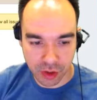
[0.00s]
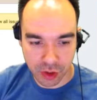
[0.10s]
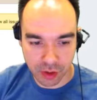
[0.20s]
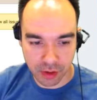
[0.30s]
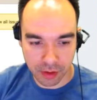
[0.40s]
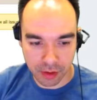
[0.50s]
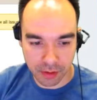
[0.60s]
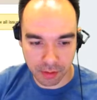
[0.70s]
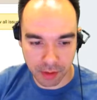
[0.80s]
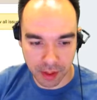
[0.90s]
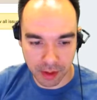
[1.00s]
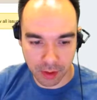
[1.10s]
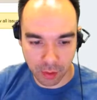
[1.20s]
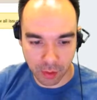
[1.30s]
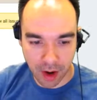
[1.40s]
should be
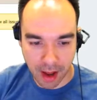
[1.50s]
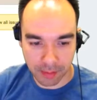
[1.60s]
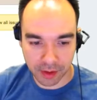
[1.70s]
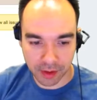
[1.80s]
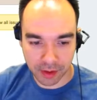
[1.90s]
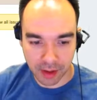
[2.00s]
wrapped